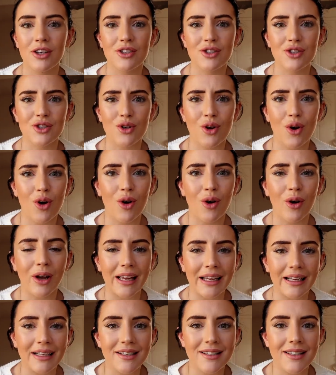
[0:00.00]
so
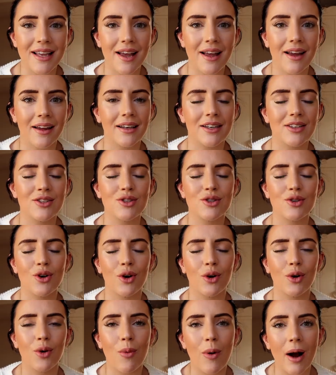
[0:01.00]
easy and it's
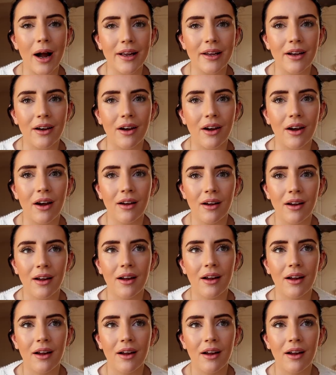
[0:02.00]
so quiet